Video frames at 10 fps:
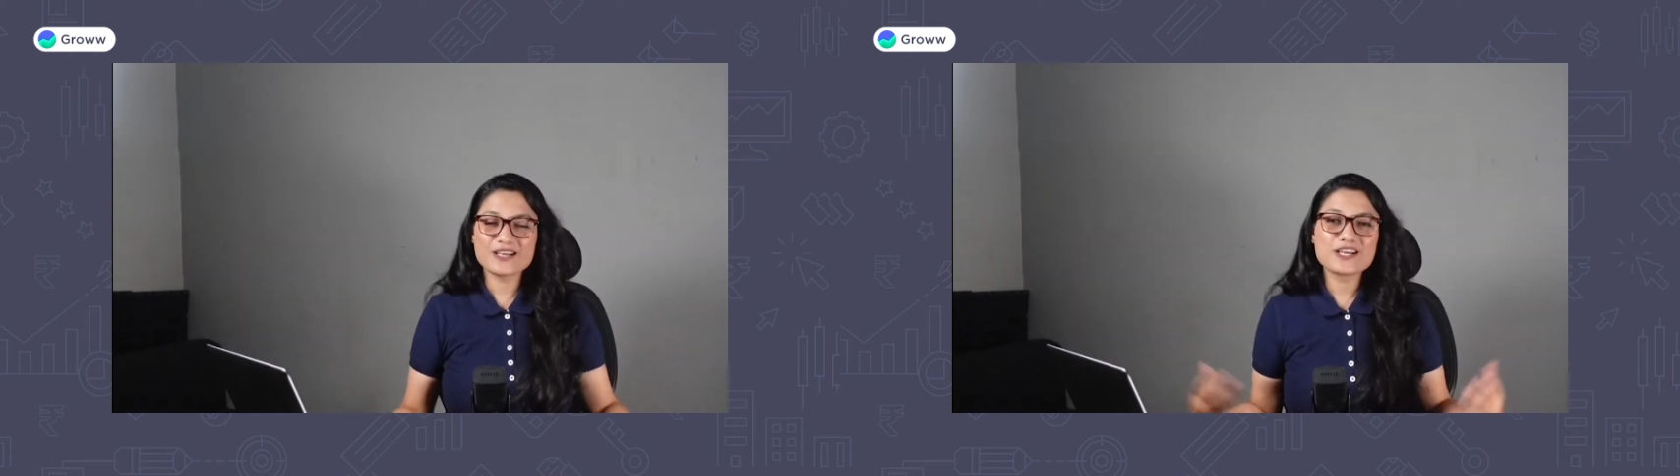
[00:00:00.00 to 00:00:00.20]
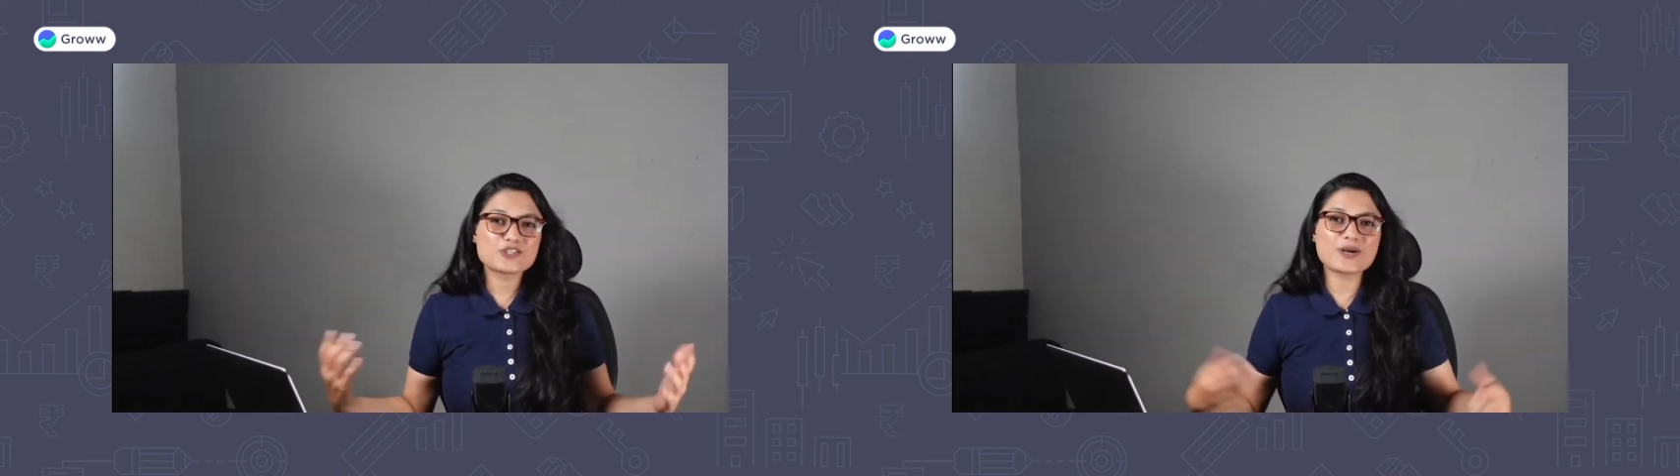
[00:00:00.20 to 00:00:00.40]

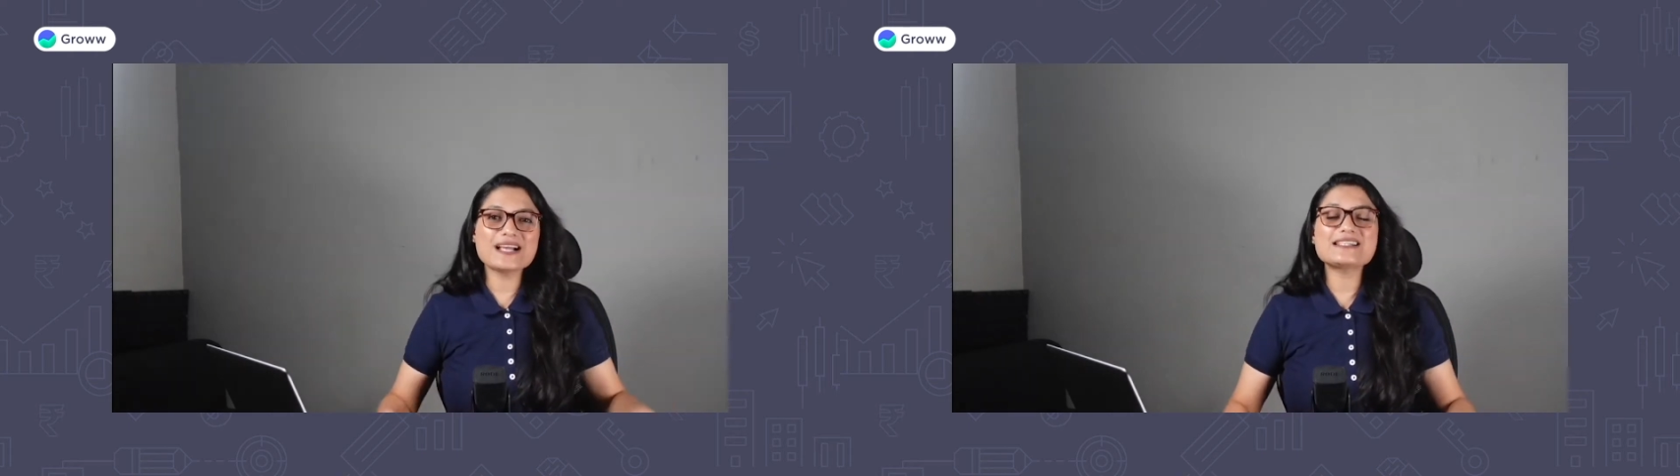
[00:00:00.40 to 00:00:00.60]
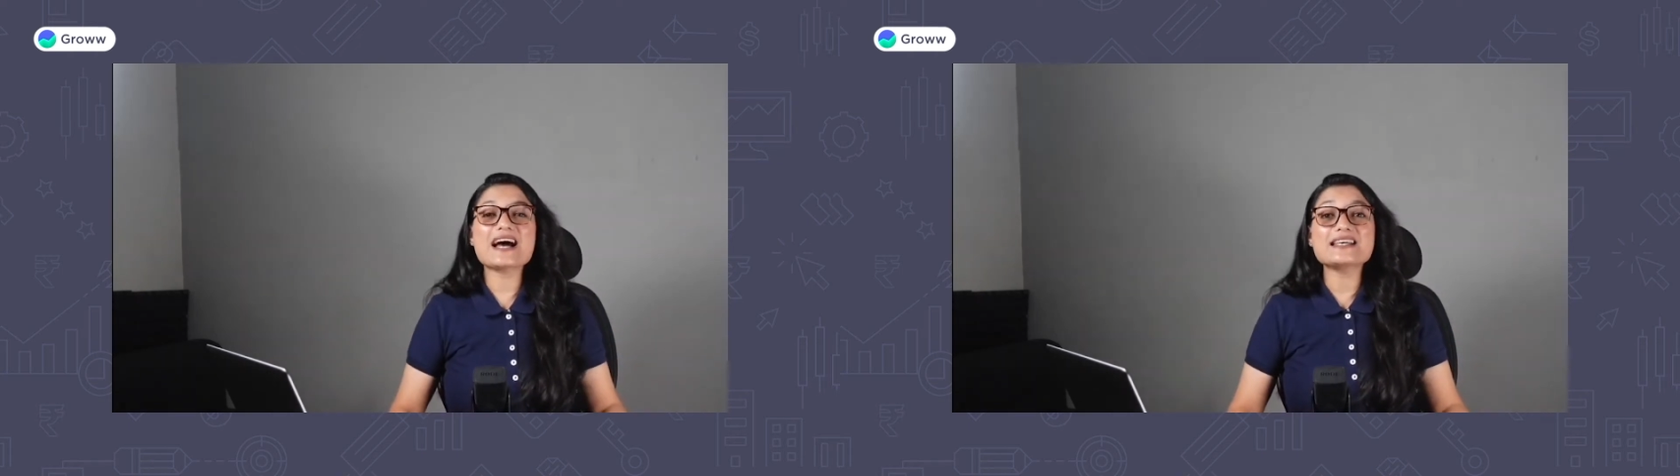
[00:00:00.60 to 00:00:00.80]
So
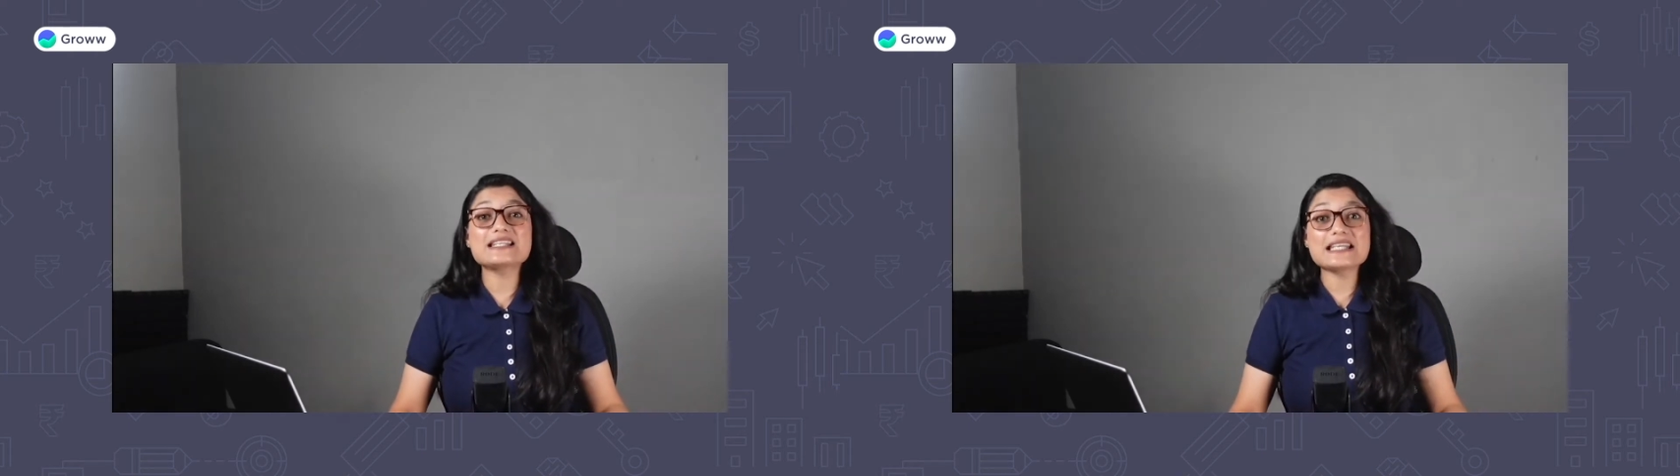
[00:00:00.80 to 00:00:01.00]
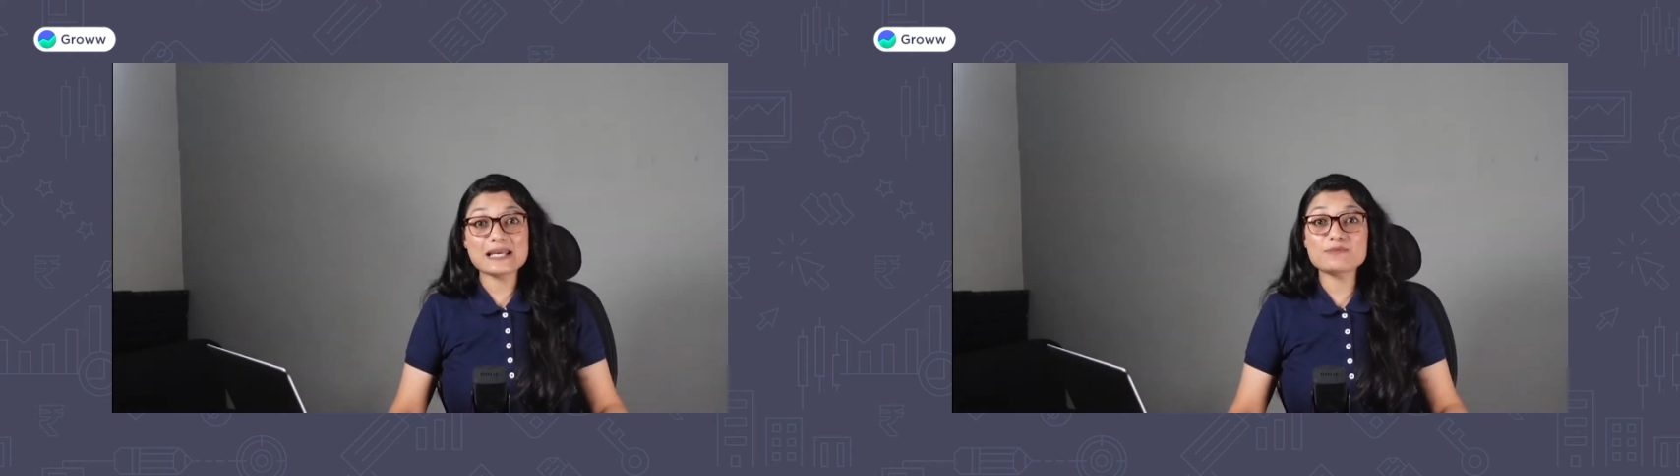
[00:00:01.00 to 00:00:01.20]
guys, as the
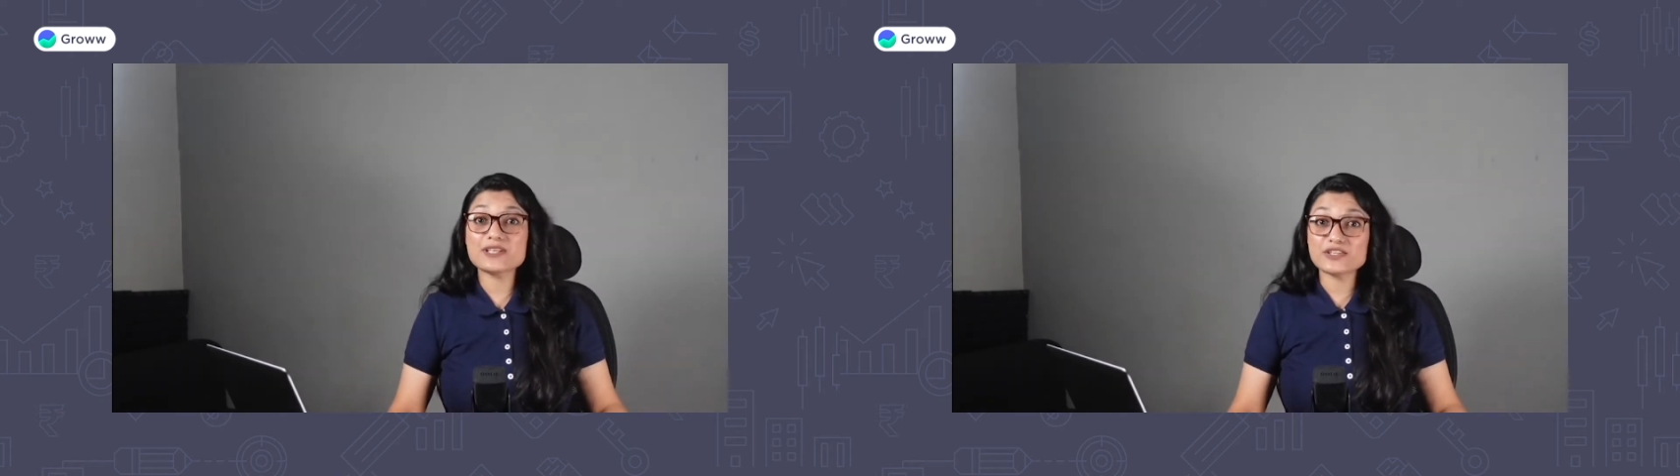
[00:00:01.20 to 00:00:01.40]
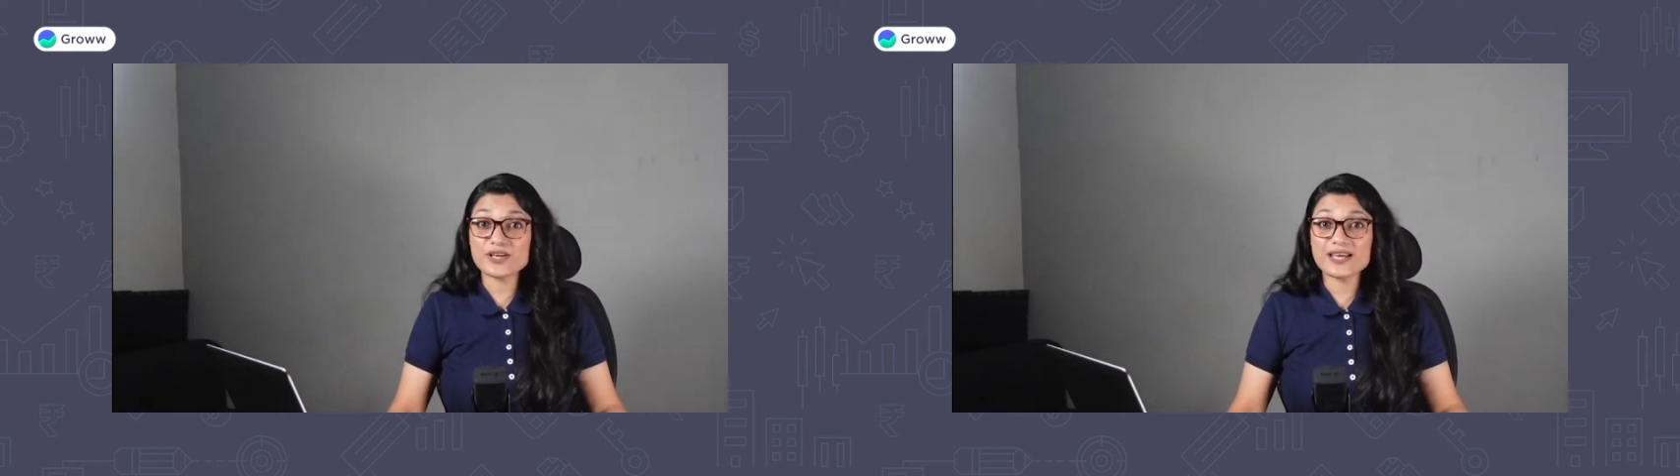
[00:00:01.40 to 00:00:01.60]
name
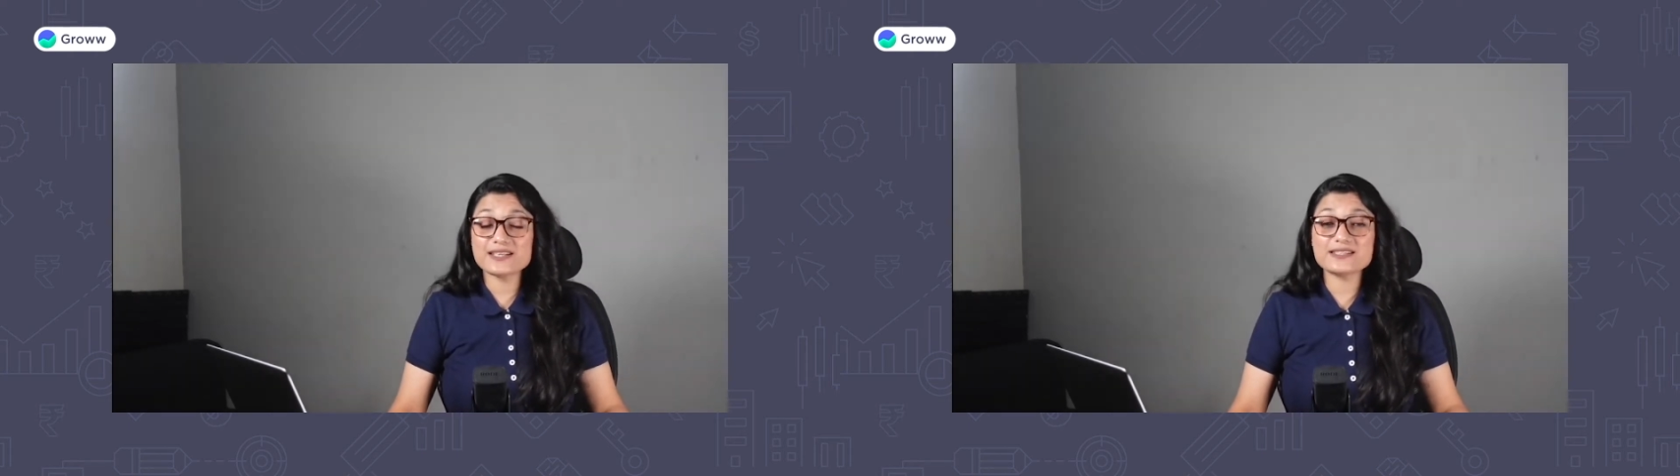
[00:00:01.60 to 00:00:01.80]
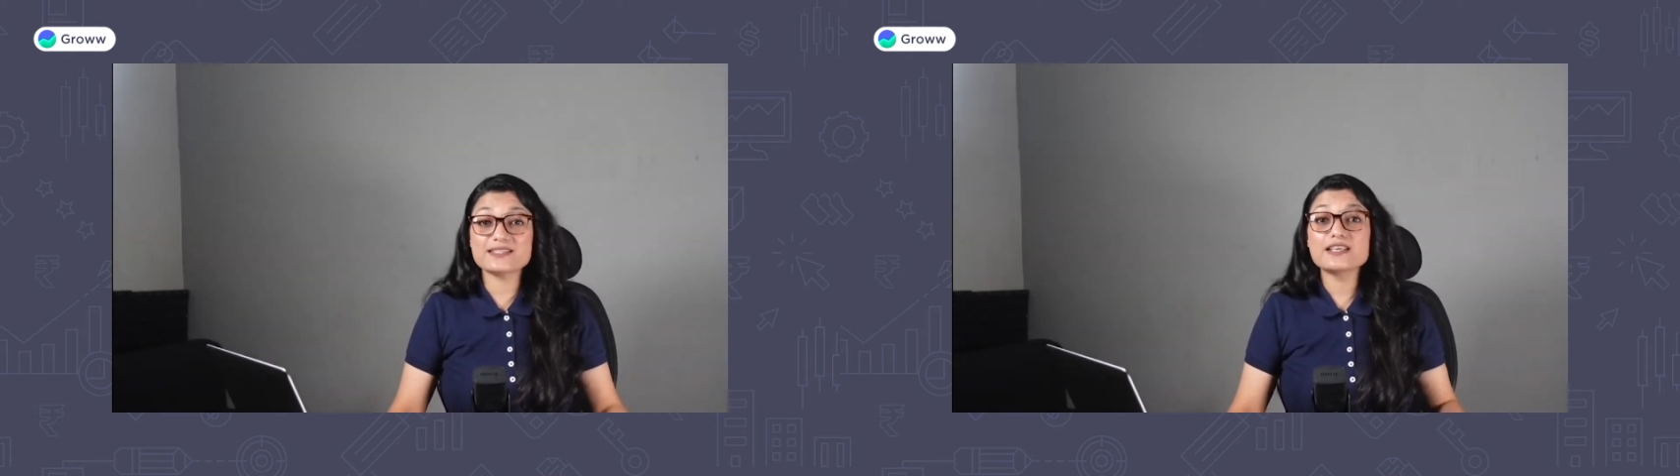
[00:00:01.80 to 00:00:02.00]

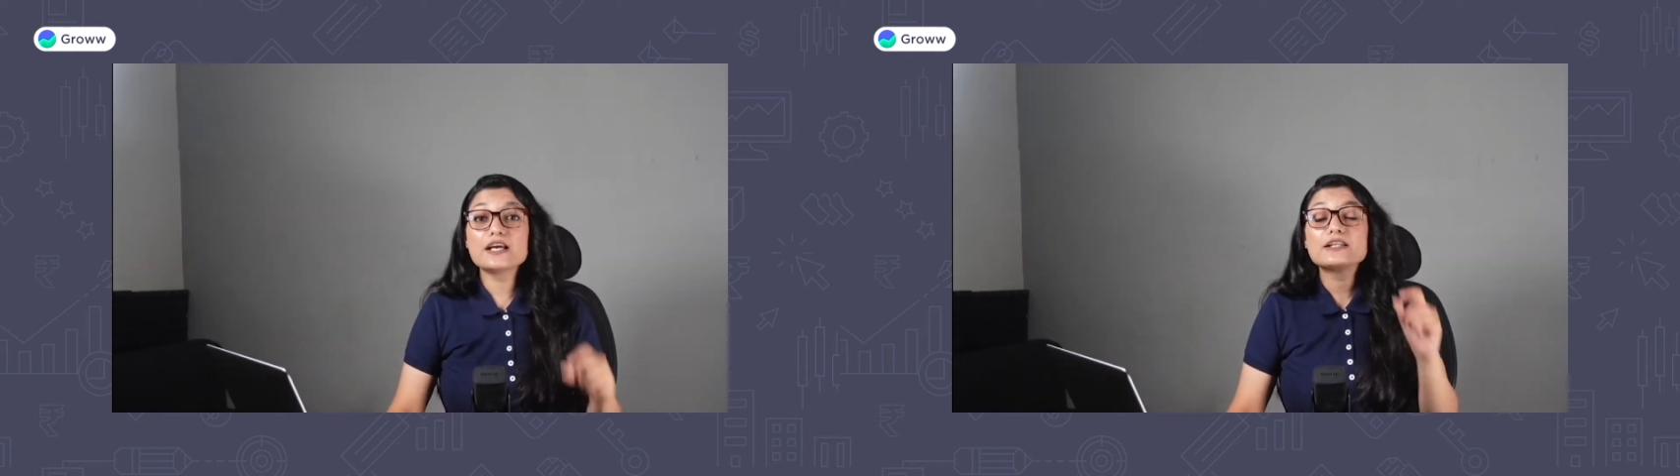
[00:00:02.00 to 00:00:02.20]
suggests,